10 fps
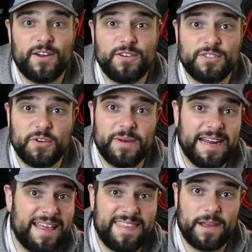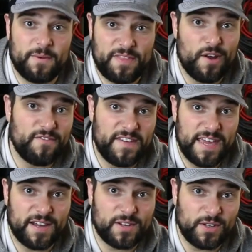who's doing anything with their
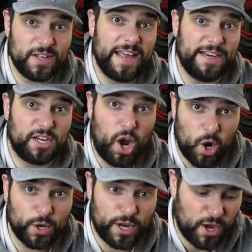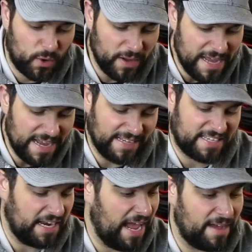vehicle and cargo is
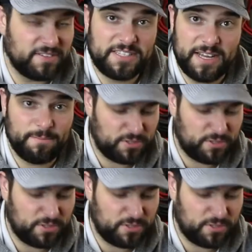going to have some